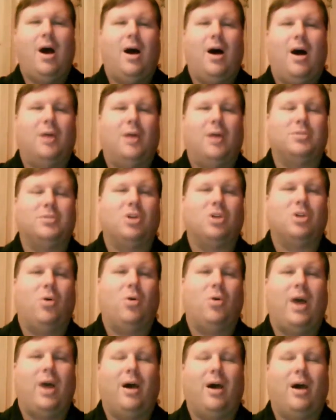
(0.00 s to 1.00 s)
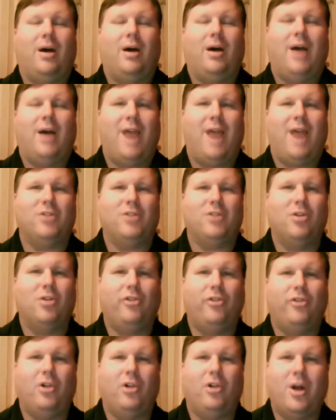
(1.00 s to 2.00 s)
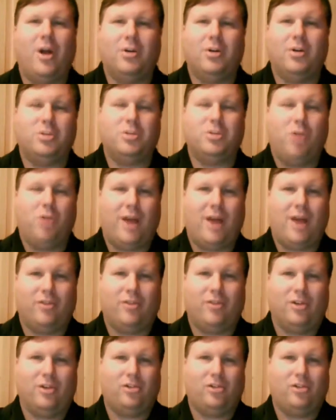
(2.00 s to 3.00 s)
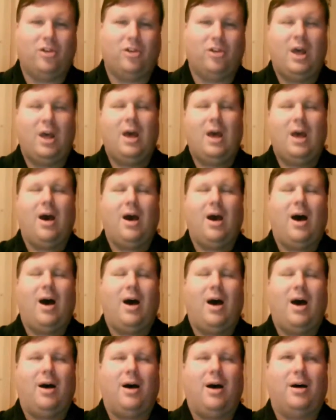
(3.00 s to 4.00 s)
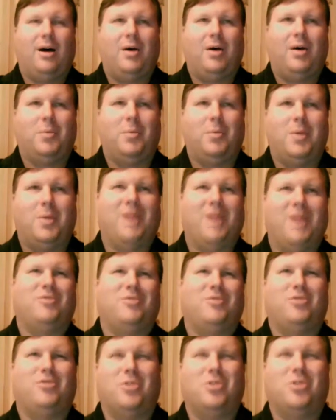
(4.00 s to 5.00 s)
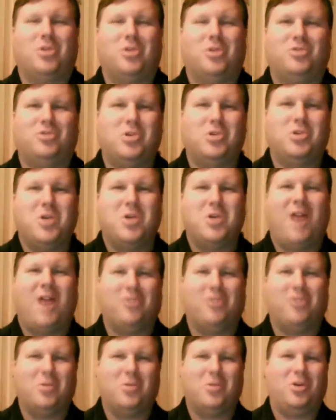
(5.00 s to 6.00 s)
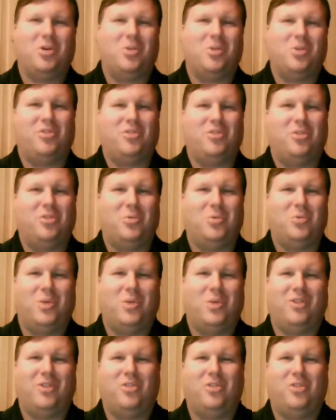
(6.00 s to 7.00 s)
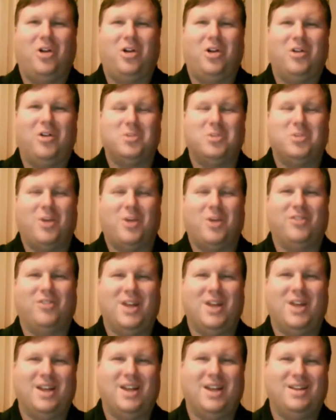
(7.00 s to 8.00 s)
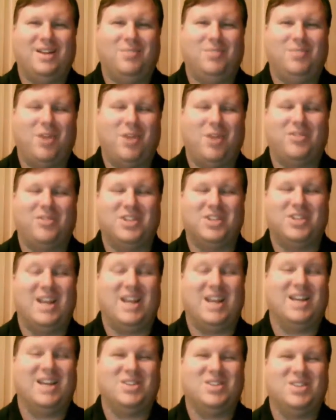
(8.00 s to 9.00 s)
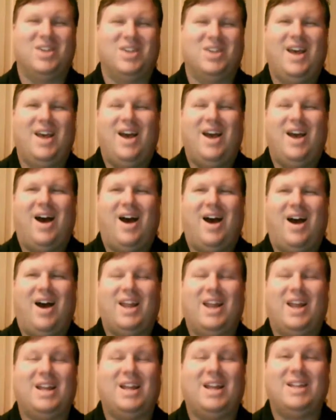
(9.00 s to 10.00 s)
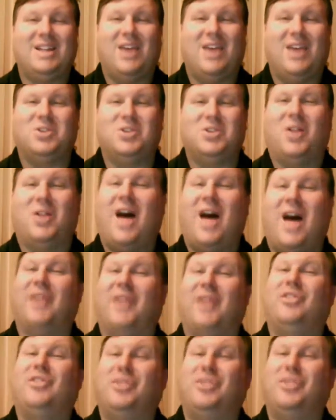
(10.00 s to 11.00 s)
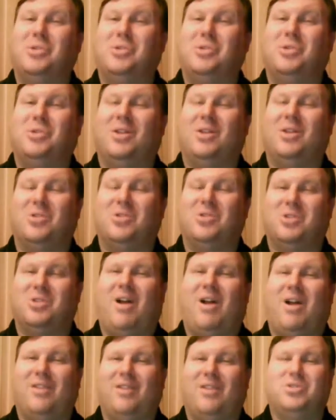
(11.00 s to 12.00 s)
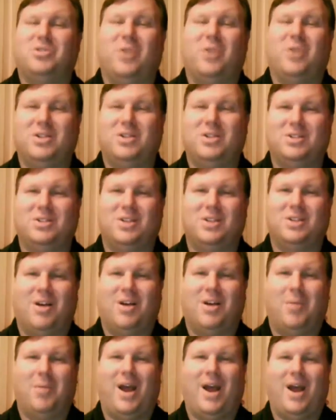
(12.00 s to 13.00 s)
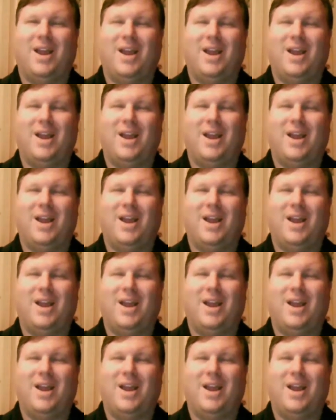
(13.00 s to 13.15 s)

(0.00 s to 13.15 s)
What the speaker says: So after your full Irish breakfast, for those of you who are not familiar with what a full Irish breakfast is, it entails a lot of food, and there's a lot of choices to come by.